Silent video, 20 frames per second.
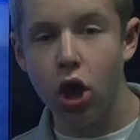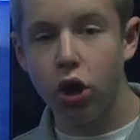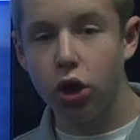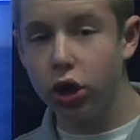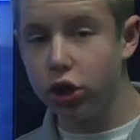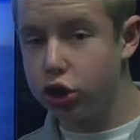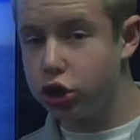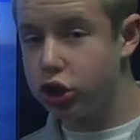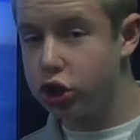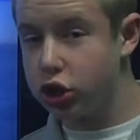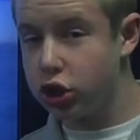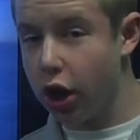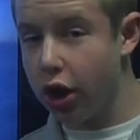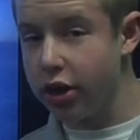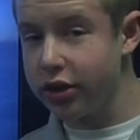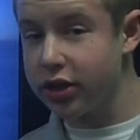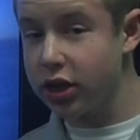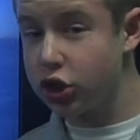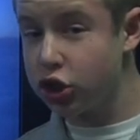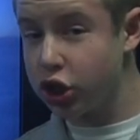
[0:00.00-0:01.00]
could
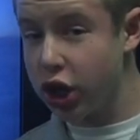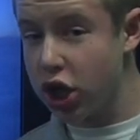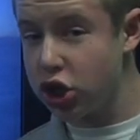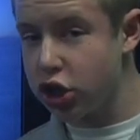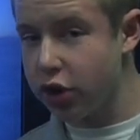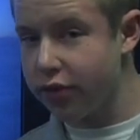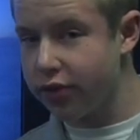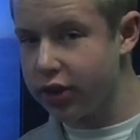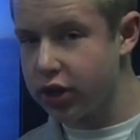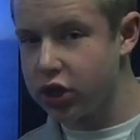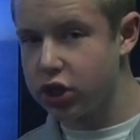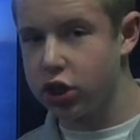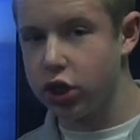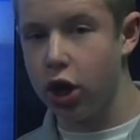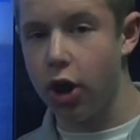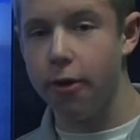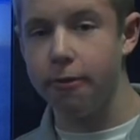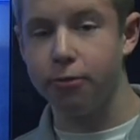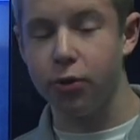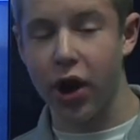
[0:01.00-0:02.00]
start to change over to
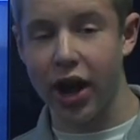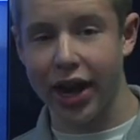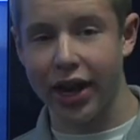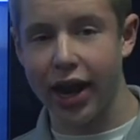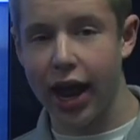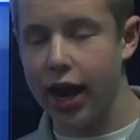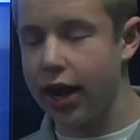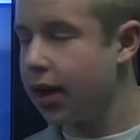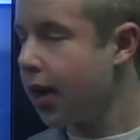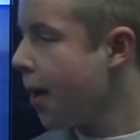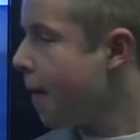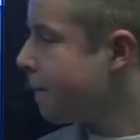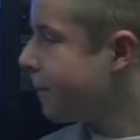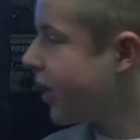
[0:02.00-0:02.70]
snow Friday night,